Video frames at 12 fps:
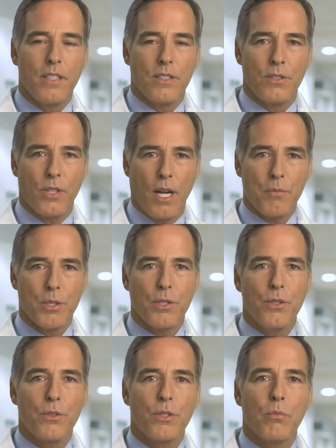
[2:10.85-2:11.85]
The drops are
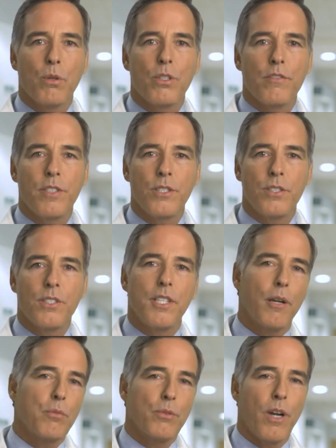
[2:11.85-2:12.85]
used to blur vision
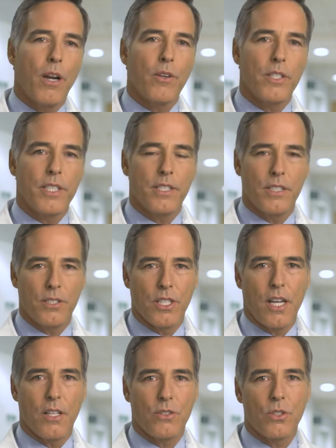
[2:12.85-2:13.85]
temporarily in the
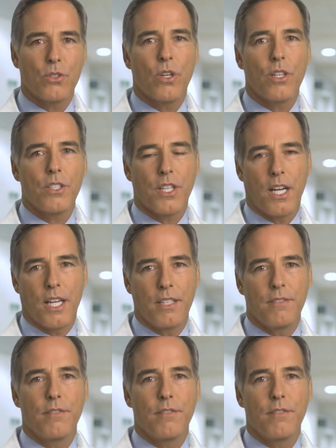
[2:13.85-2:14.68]
child's stronger eye,